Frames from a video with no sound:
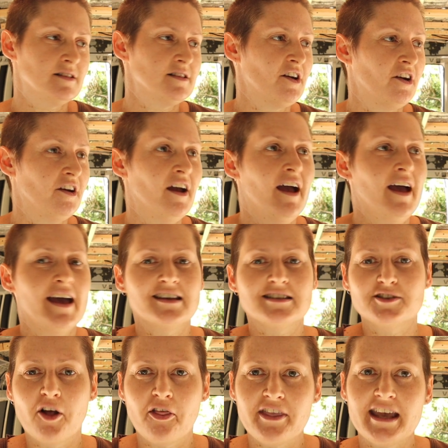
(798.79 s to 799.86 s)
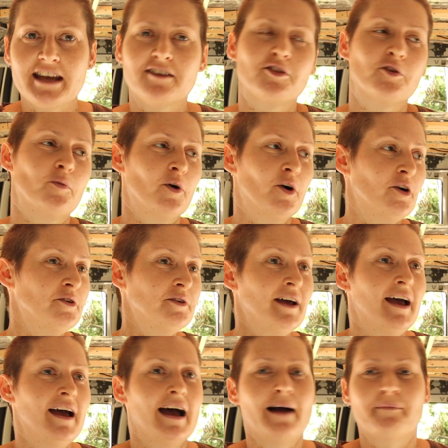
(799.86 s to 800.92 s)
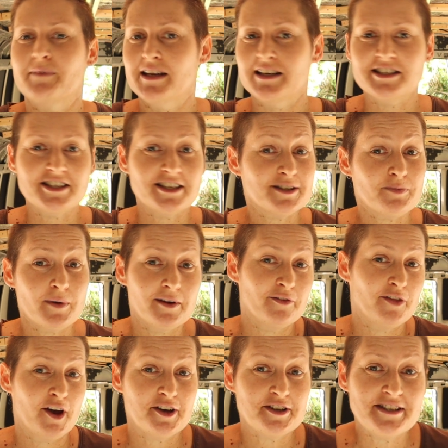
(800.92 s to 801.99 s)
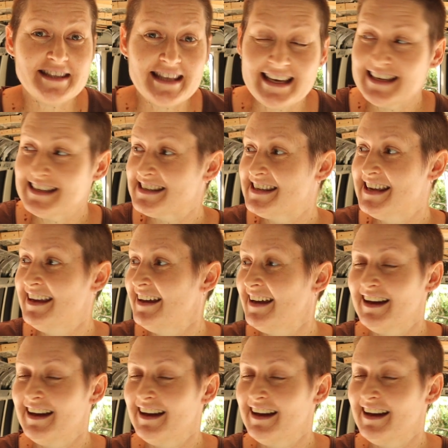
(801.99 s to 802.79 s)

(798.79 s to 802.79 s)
So it's not the end of the world, and it's just one of those things.